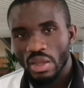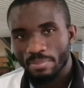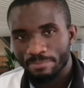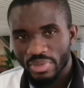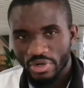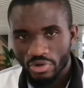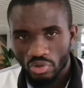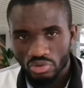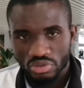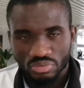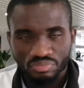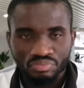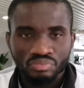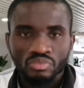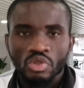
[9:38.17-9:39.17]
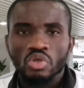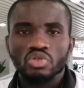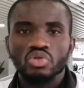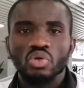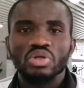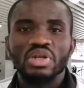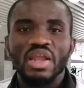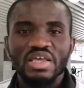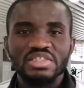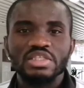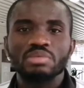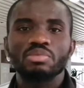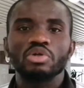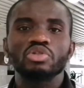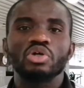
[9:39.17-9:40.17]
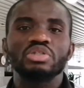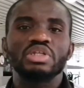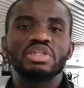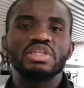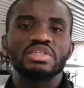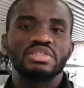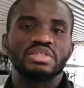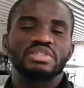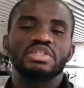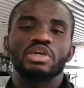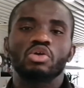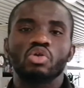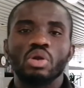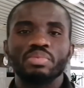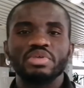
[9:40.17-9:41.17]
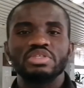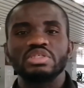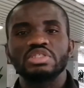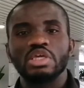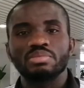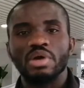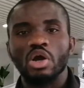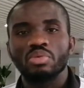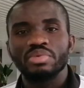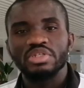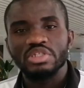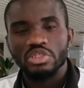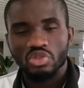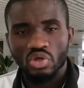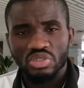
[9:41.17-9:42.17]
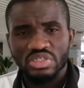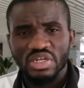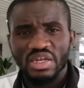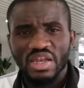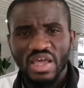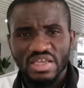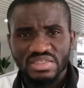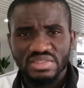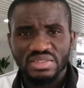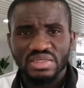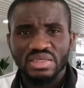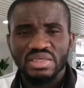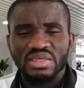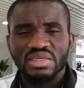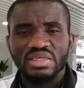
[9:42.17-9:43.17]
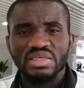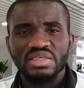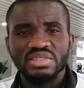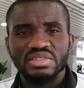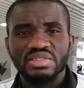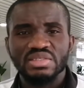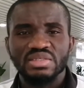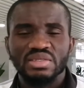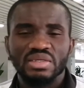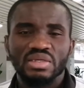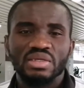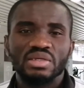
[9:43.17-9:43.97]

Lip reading: period. So lastly but not the least, the cropping system I'll be discussing last is